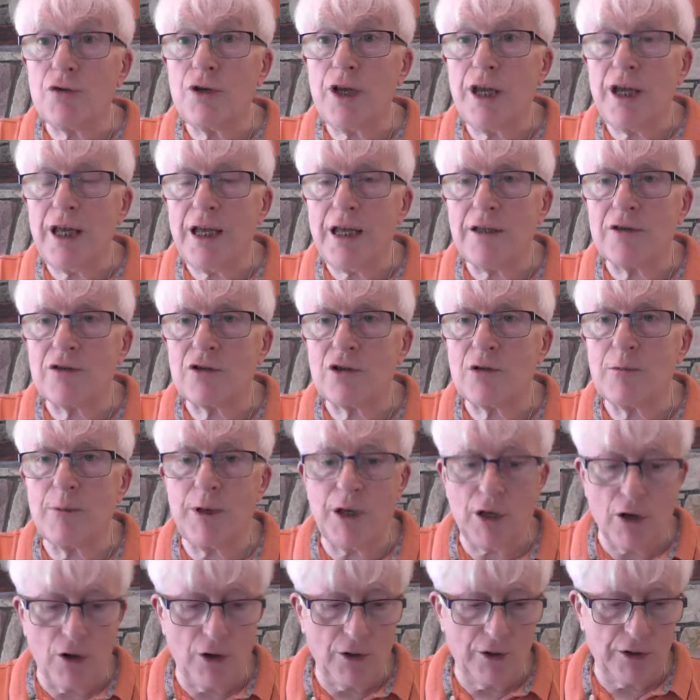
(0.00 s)
needs to
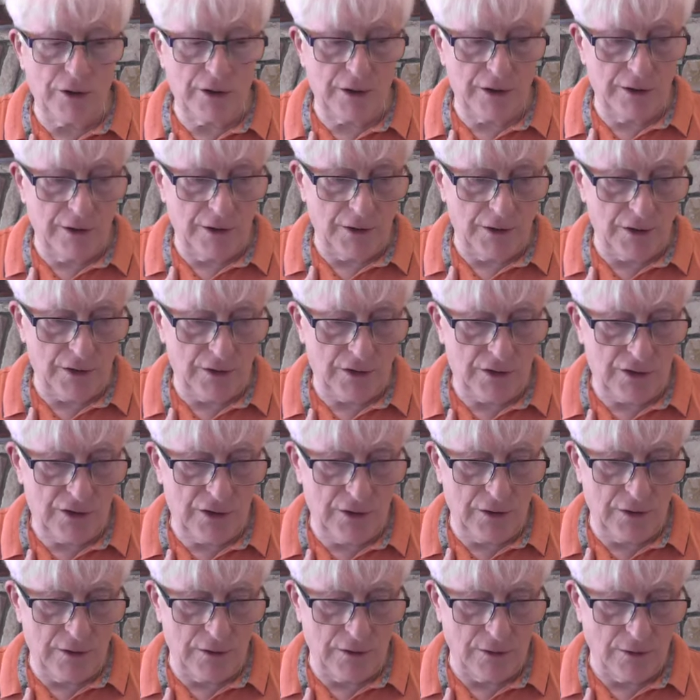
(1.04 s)
be honoured and
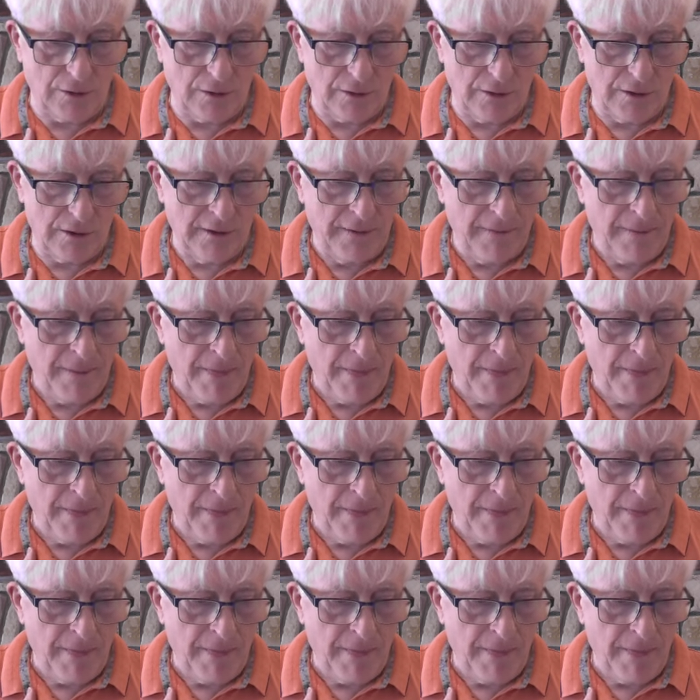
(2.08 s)
understood.